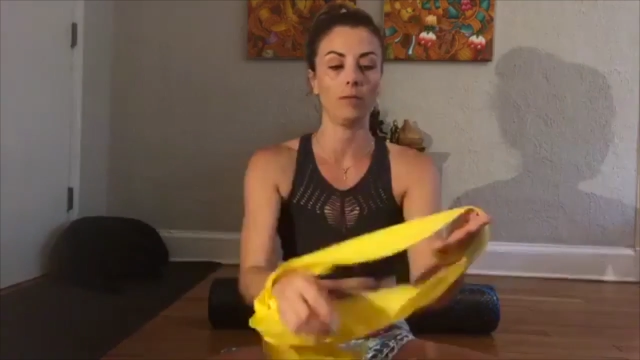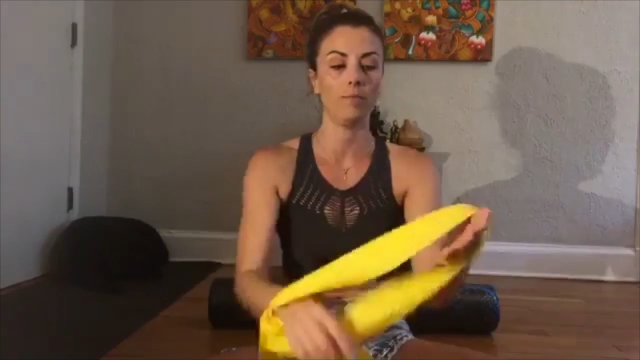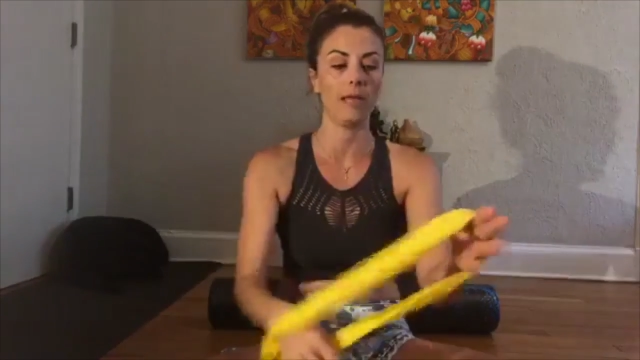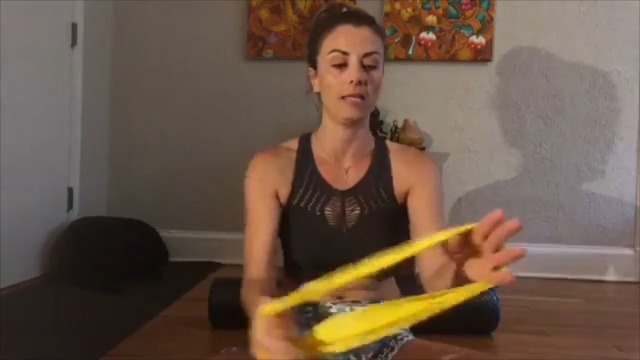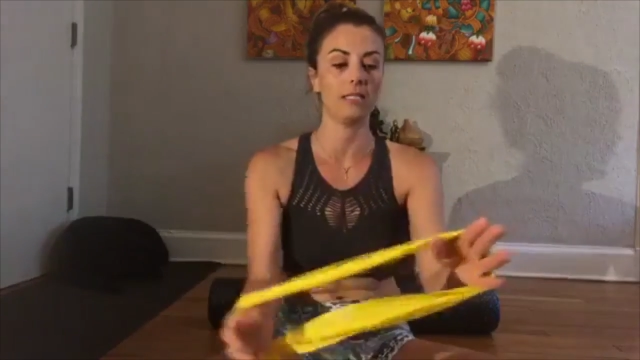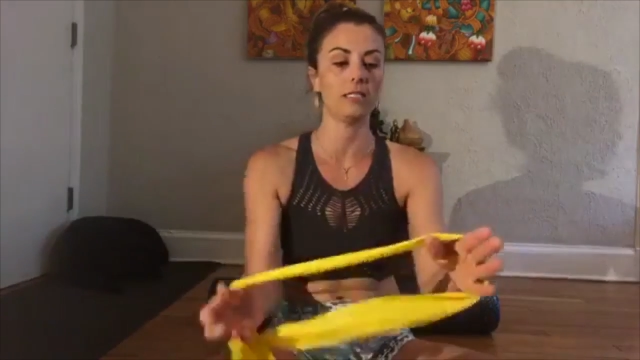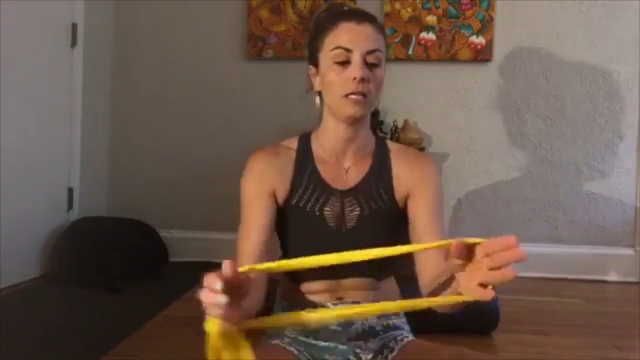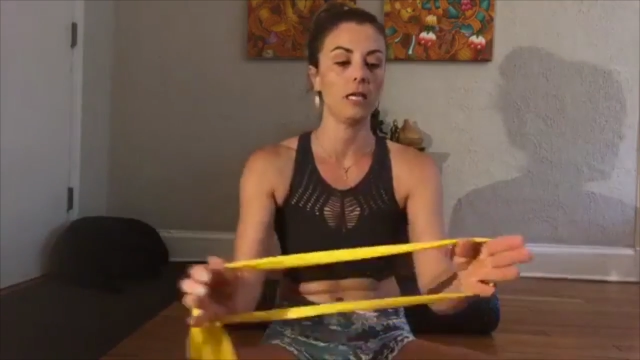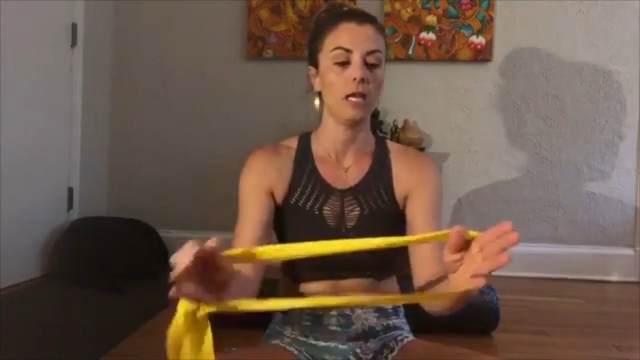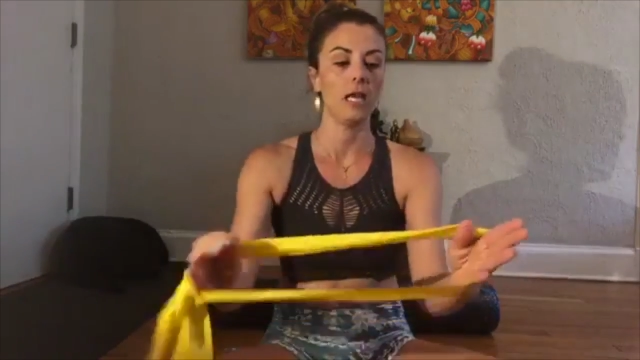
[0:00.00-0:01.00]
band
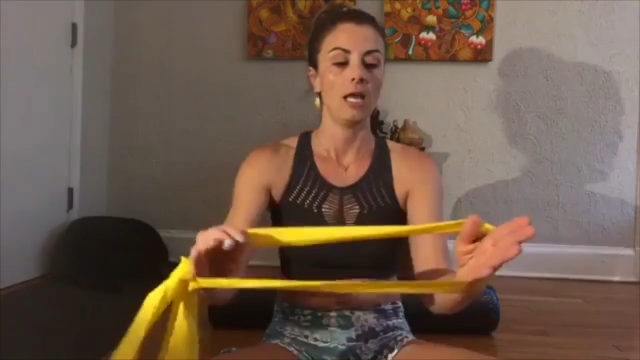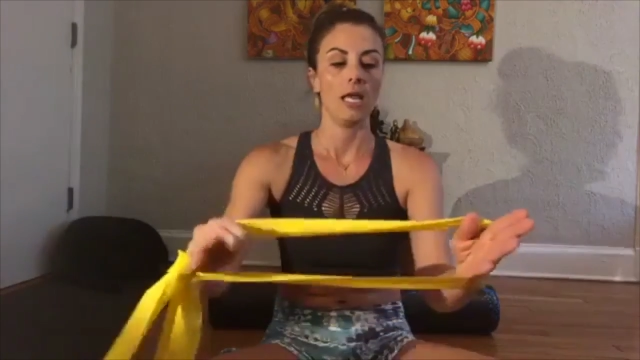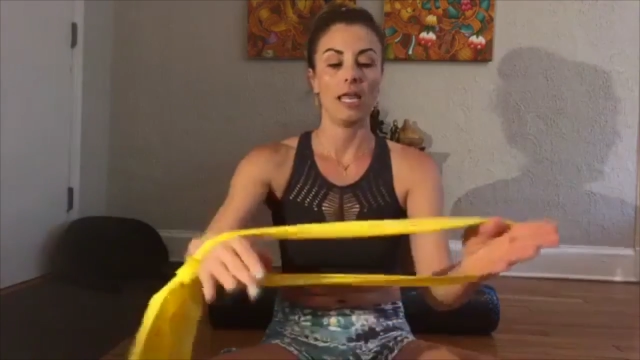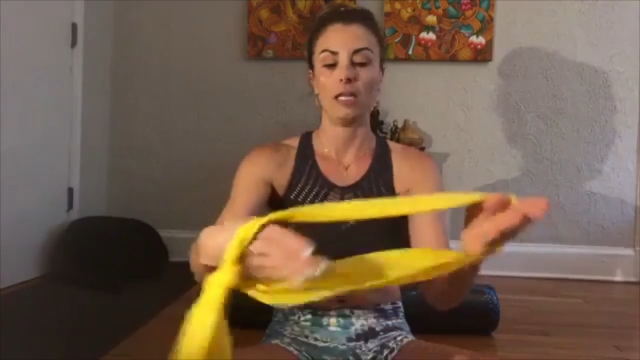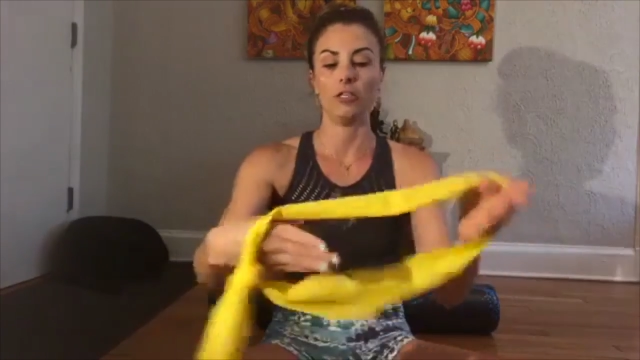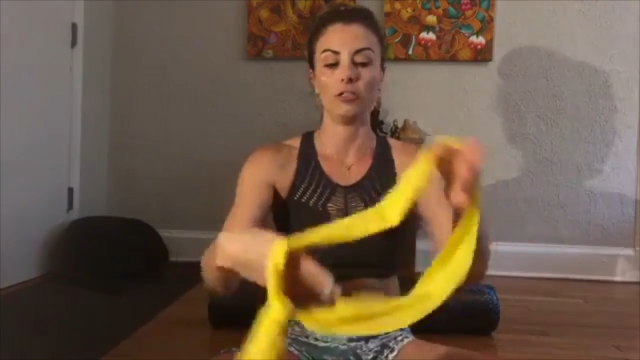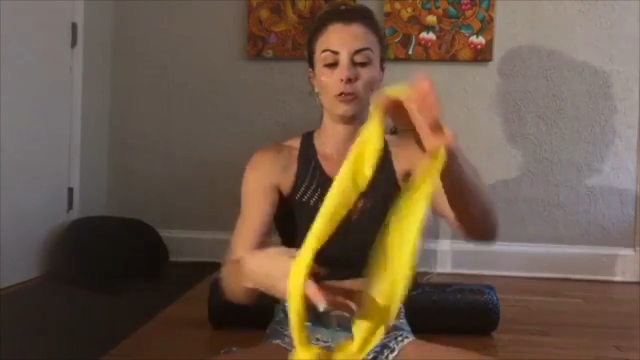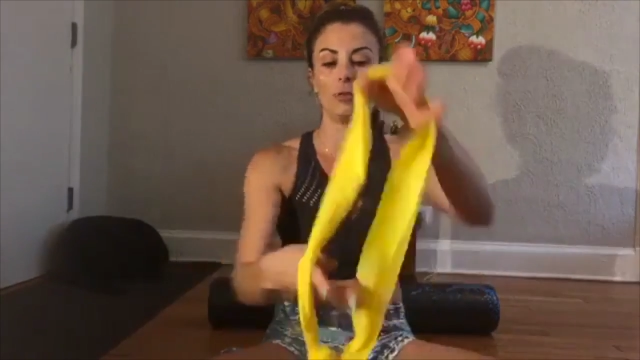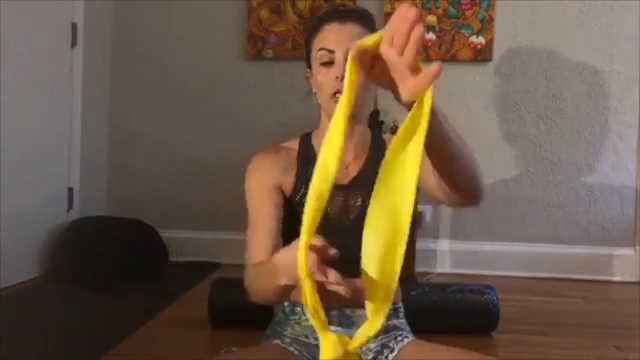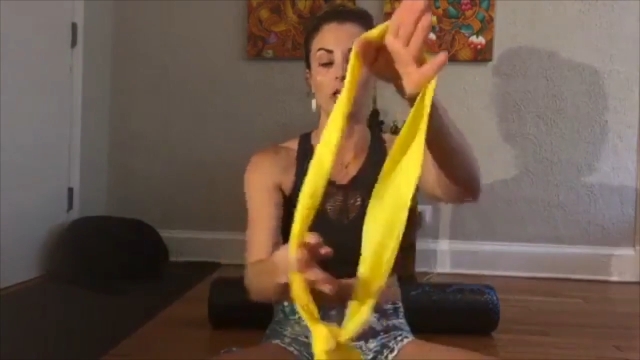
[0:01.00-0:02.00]
and you
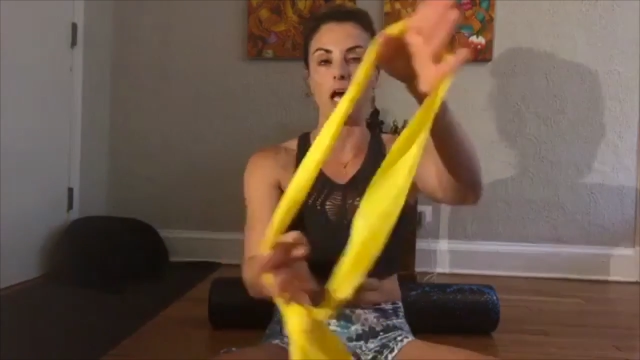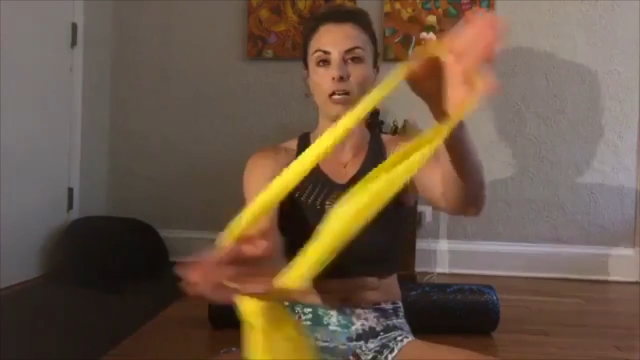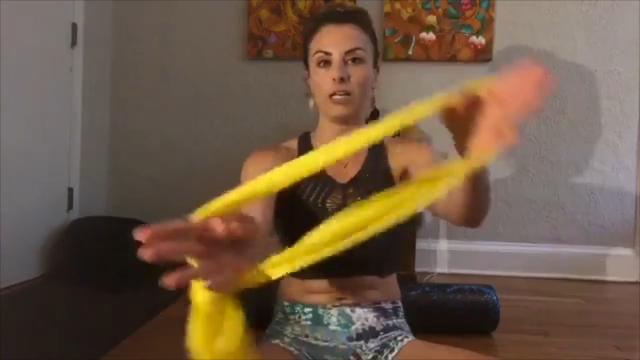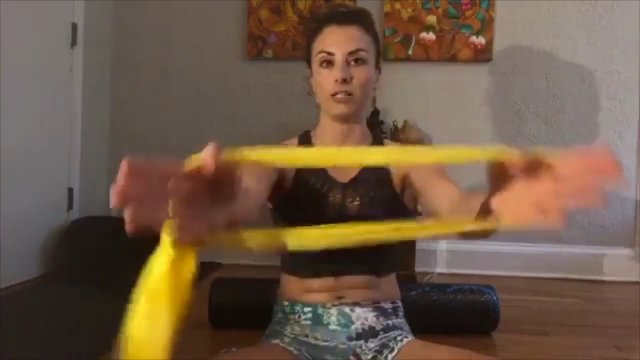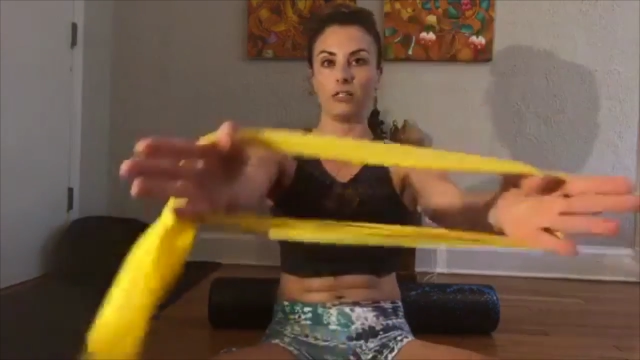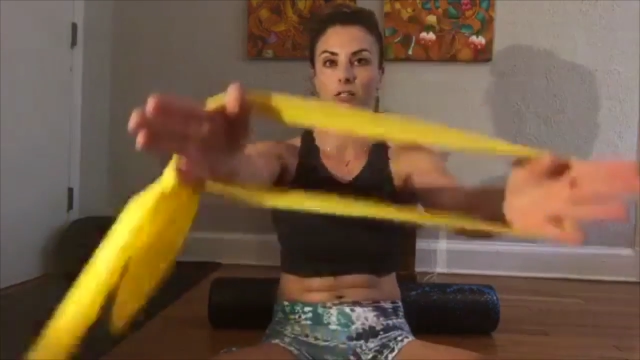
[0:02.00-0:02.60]
just put a knot in it